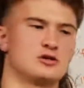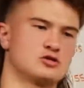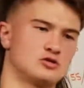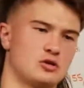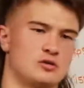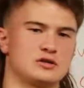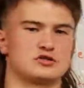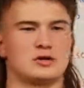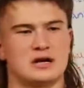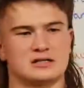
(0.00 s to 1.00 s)
Slow
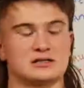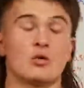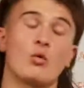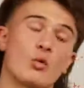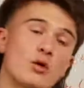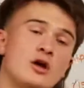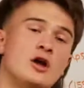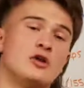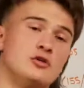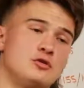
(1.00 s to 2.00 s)
contraction, or
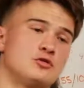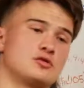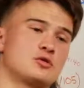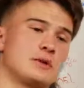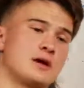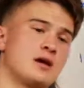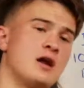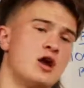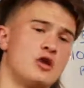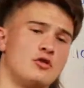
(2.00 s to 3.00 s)
you can do it to
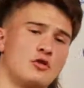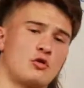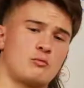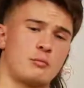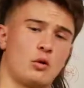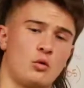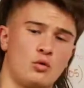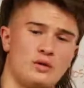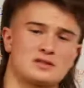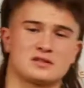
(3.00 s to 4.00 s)
where the
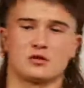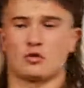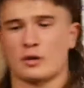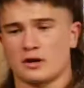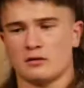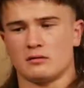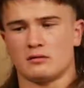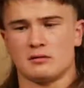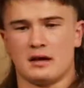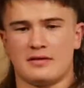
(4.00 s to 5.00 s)
pull is a little quicker,